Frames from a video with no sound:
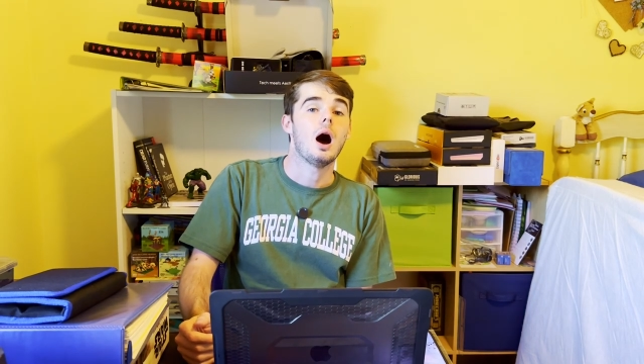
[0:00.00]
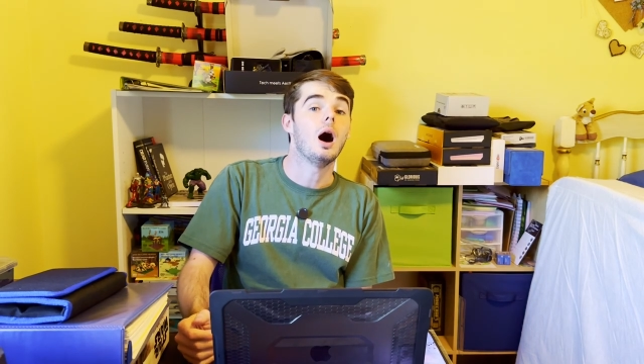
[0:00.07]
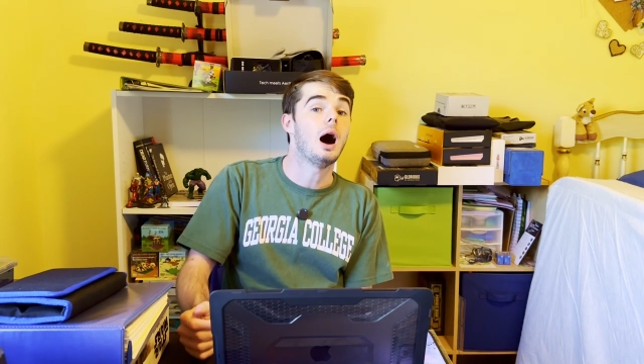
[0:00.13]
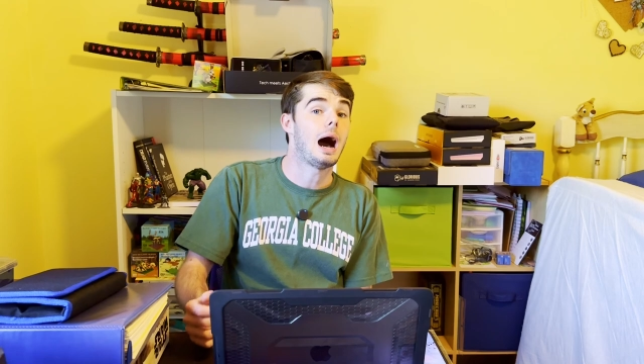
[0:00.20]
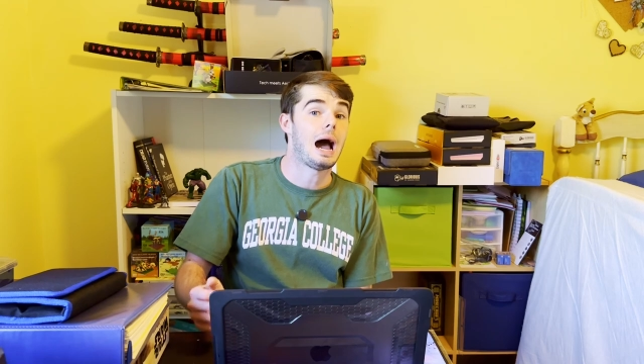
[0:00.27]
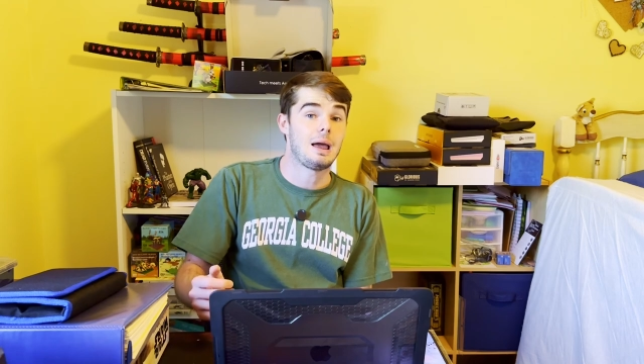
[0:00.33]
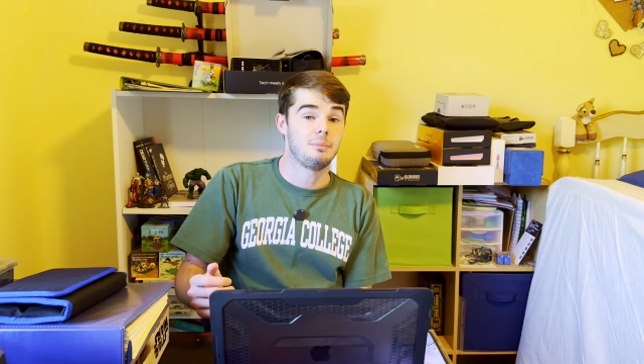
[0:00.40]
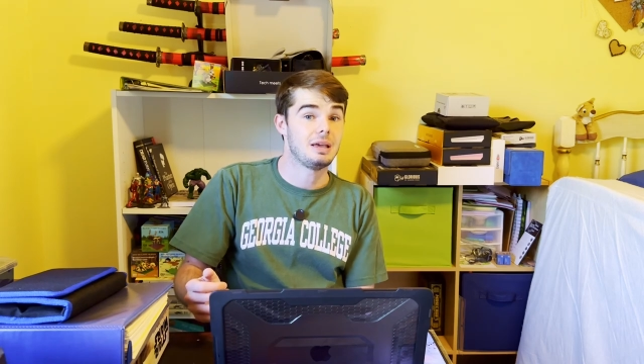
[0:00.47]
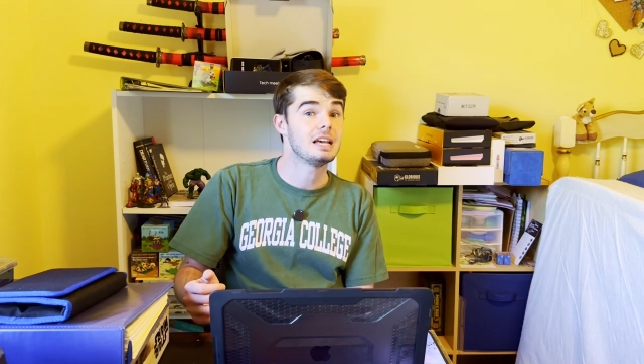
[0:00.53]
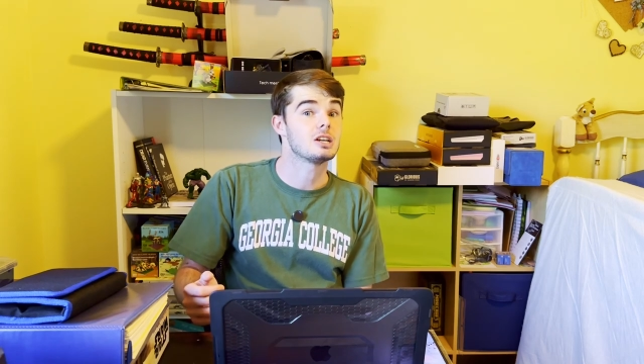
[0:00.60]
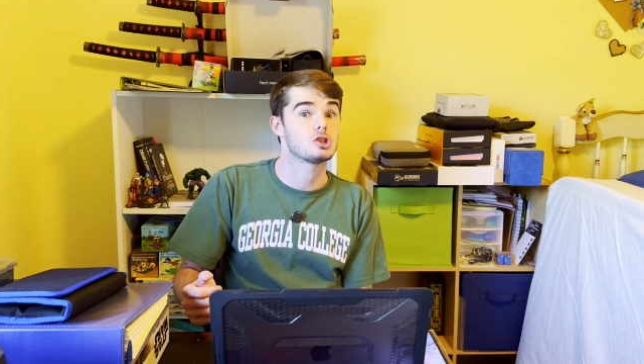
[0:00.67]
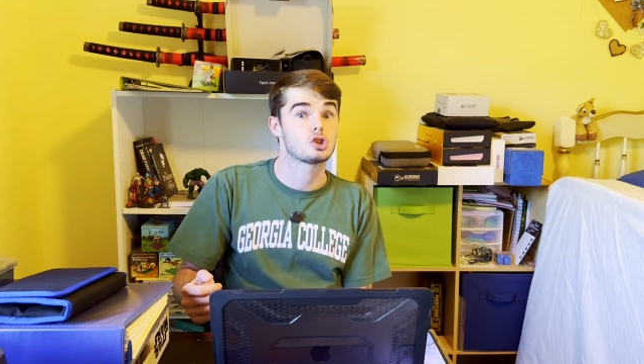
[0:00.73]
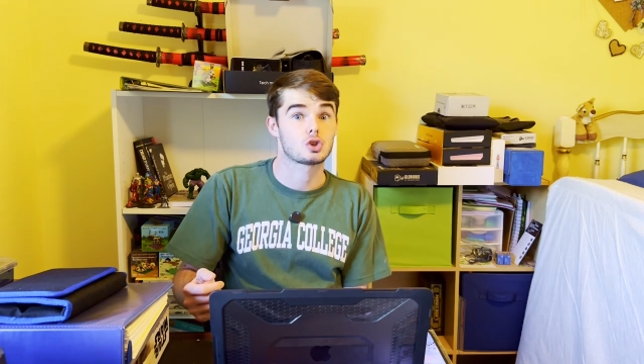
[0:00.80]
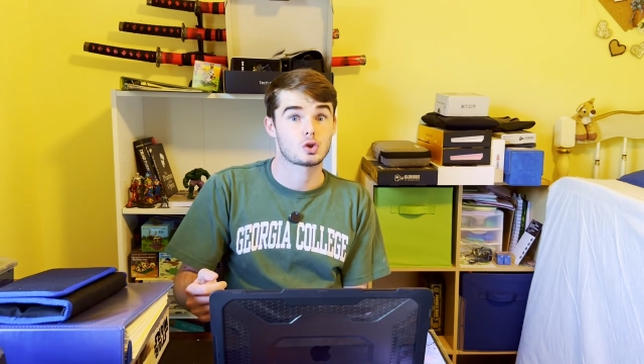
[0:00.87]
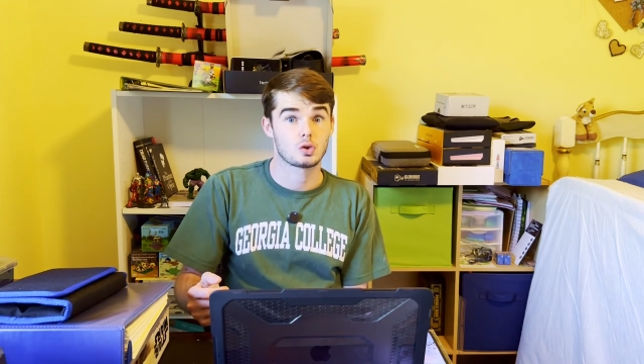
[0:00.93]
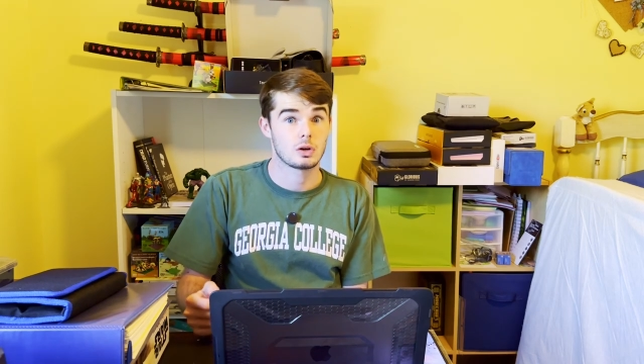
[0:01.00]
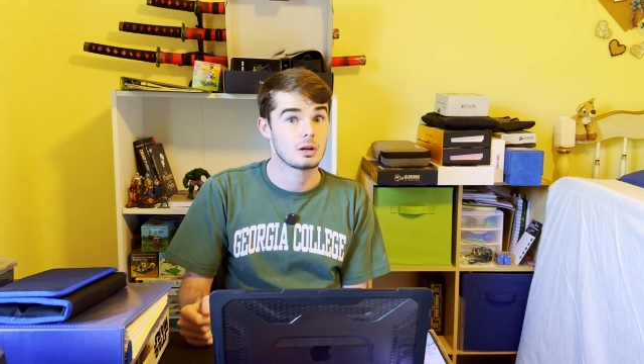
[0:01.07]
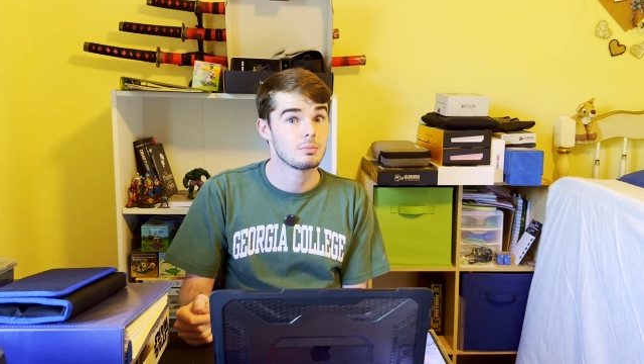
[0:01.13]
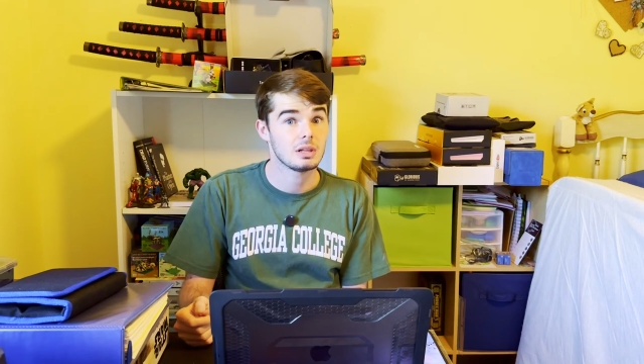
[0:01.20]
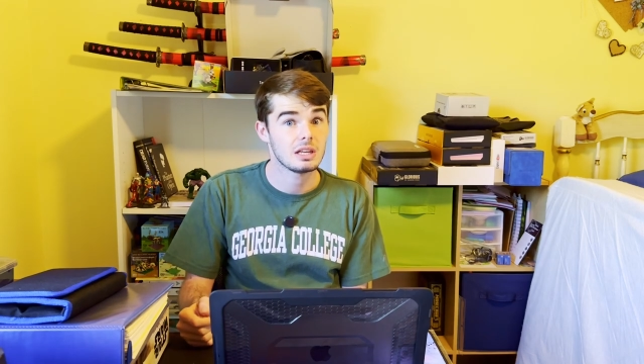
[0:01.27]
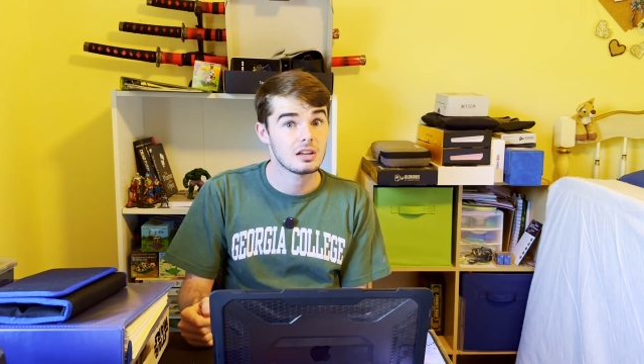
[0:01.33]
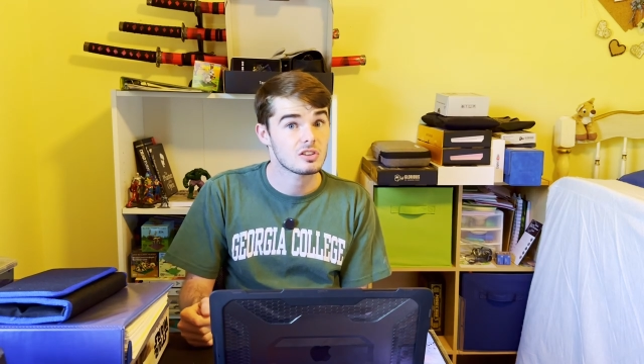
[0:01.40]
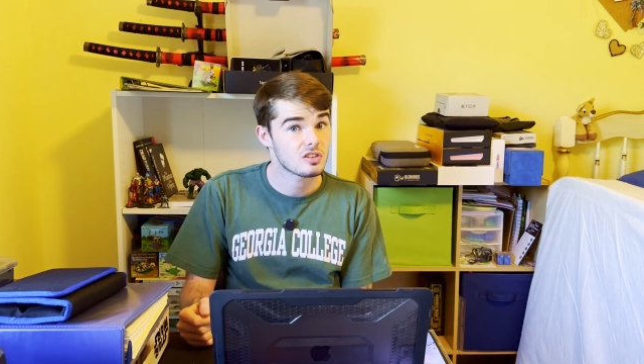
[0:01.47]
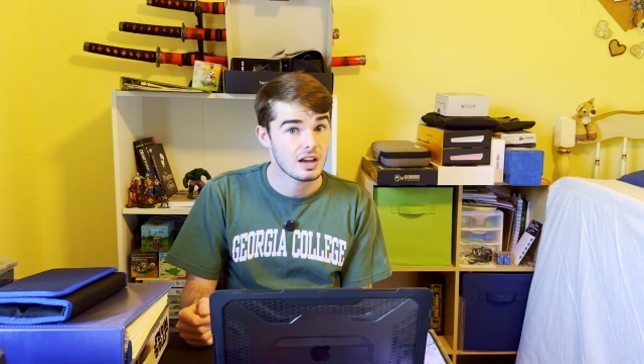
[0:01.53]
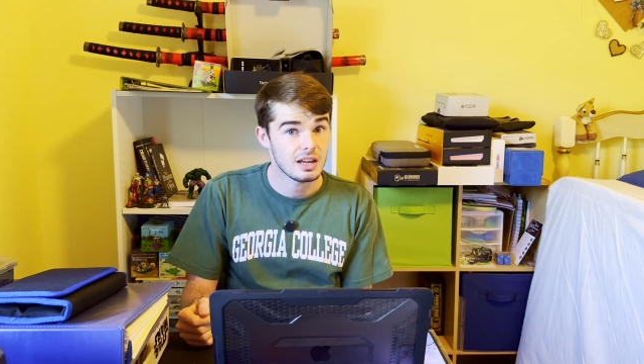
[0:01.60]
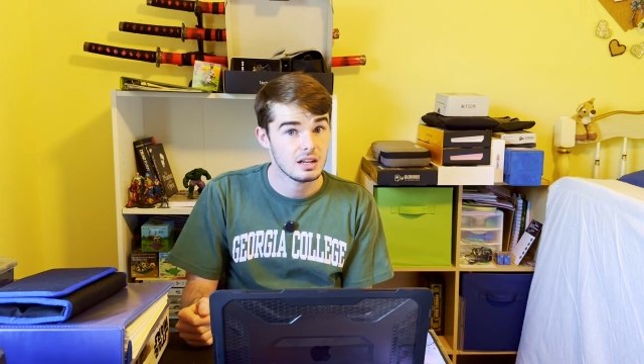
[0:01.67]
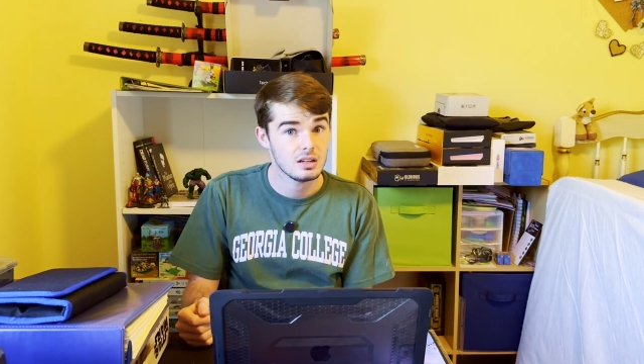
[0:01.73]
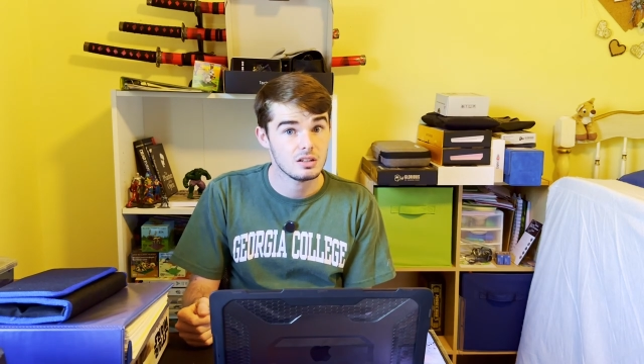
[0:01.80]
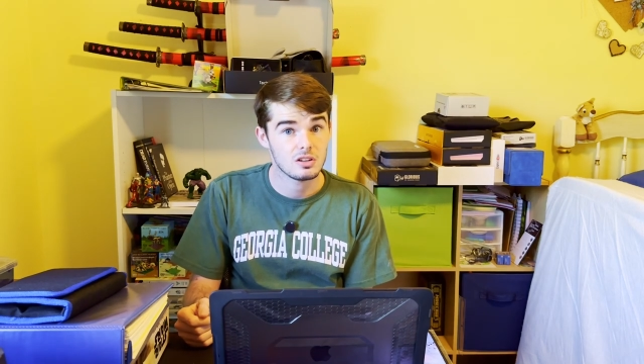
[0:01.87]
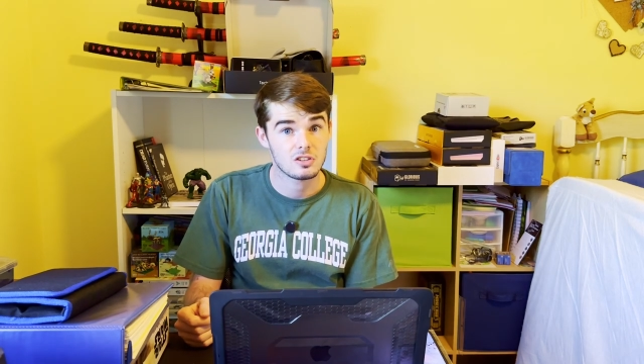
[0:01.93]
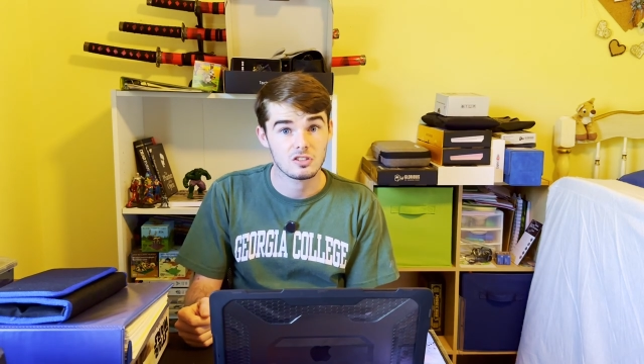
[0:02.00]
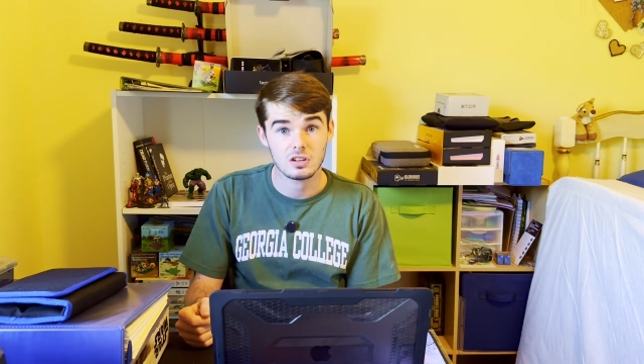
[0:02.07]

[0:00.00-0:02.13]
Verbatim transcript: Uh, I'm extremely excited to